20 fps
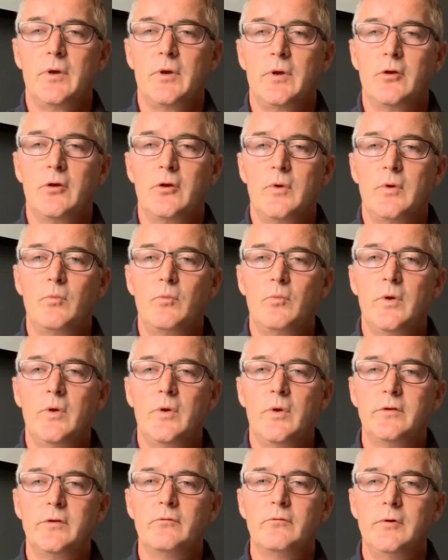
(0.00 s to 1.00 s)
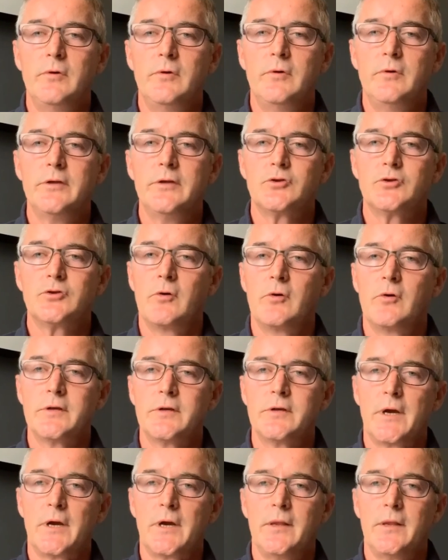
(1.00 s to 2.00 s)
we really strongly
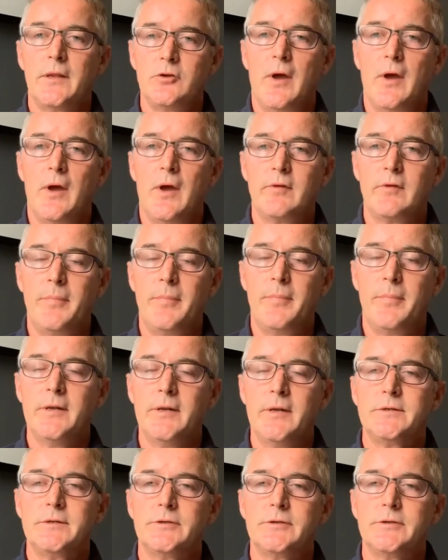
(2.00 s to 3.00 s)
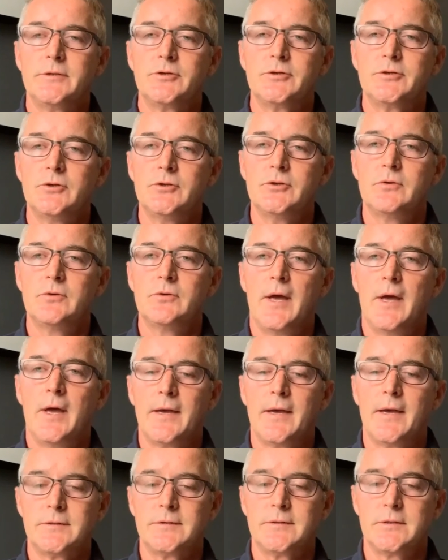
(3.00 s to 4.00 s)
desire that you have the ability to
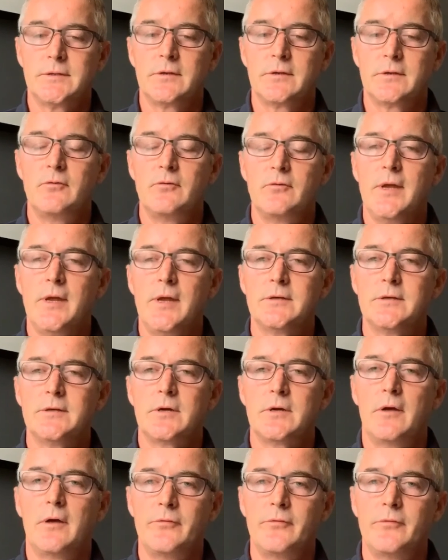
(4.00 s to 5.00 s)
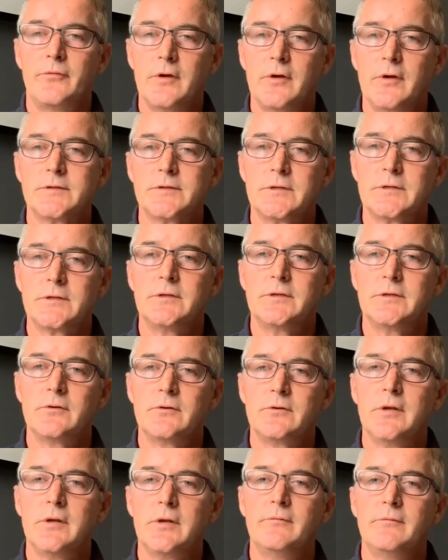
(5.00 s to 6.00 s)
access and create a
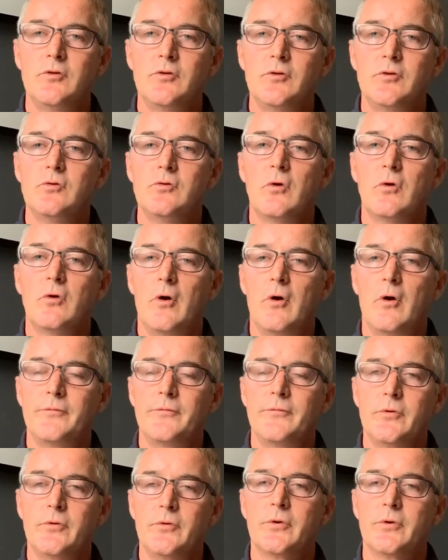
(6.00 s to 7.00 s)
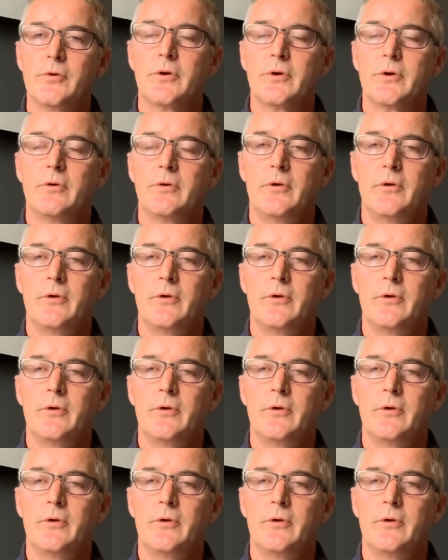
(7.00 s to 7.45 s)
360-degree view of your